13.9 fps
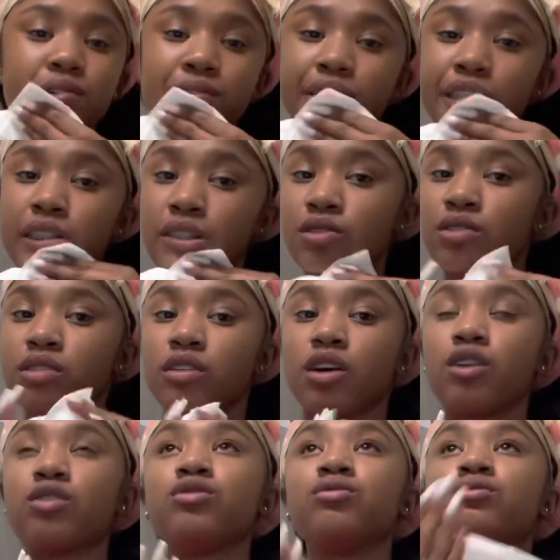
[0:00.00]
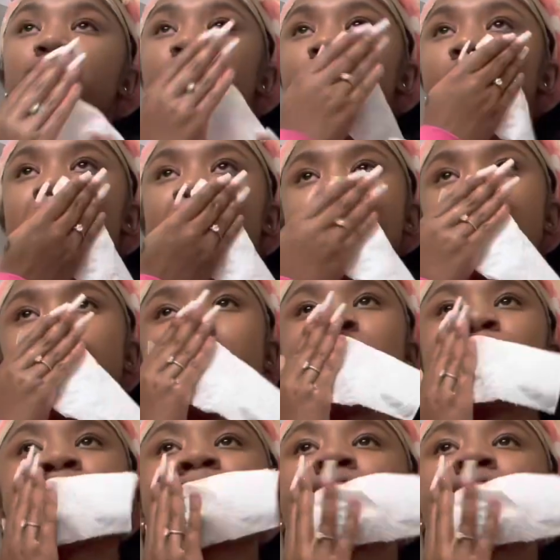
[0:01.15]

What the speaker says: going to show you guys